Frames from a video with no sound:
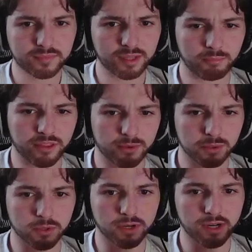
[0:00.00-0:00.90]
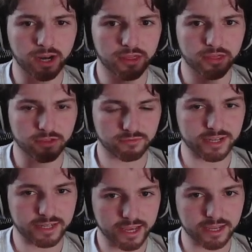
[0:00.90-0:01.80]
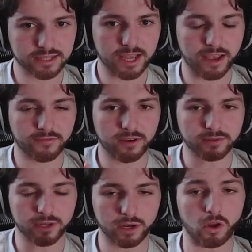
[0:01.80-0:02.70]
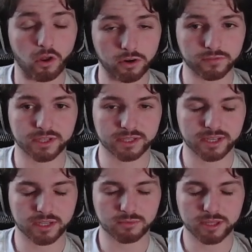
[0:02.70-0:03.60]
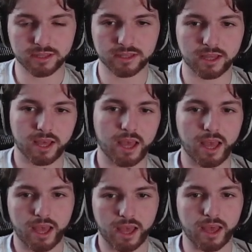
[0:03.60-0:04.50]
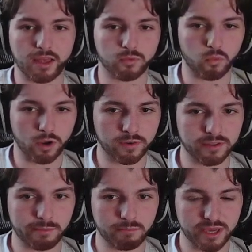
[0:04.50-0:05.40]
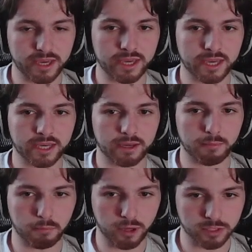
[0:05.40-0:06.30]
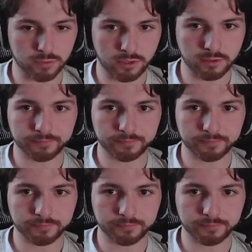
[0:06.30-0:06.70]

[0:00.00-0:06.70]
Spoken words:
but there was only three decks I found a lot of success with, and one of them being Buzzwole.